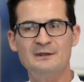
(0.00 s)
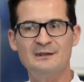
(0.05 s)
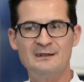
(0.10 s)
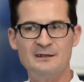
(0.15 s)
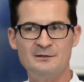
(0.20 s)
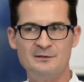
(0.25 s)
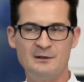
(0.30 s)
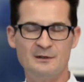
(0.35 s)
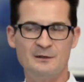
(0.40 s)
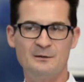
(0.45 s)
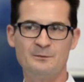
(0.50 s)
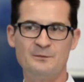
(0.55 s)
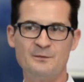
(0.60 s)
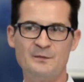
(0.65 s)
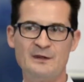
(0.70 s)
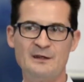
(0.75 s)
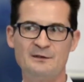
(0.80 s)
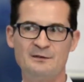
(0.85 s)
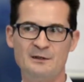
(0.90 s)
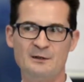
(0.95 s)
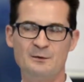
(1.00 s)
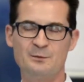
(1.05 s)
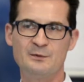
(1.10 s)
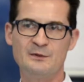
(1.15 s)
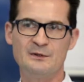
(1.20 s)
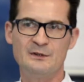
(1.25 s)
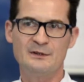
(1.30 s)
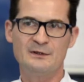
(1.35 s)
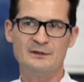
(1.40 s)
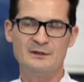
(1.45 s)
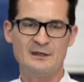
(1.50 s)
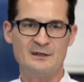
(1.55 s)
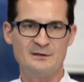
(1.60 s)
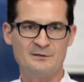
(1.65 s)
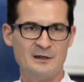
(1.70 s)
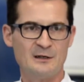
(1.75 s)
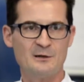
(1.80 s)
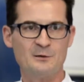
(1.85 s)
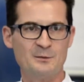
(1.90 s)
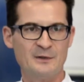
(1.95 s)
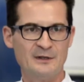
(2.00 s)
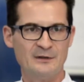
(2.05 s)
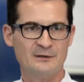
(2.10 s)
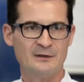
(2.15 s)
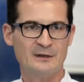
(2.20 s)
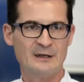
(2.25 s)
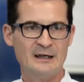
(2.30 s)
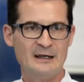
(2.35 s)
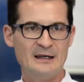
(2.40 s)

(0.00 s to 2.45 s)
development environment.